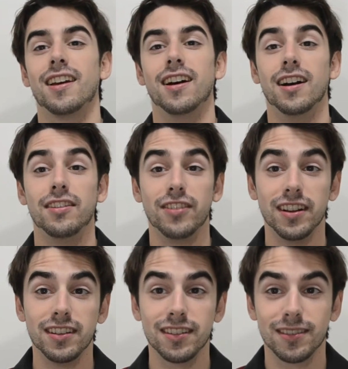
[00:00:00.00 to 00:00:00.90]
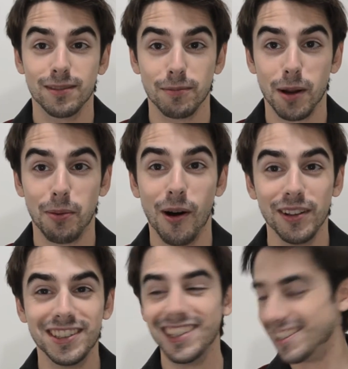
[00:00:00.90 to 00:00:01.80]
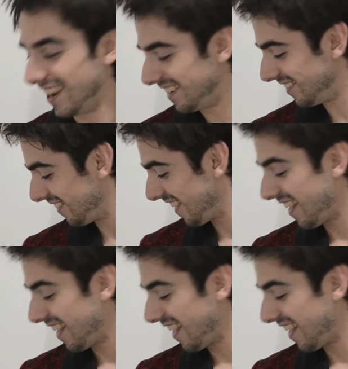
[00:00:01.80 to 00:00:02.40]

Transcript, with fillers: Uh, if it is, my apologies, Daniel.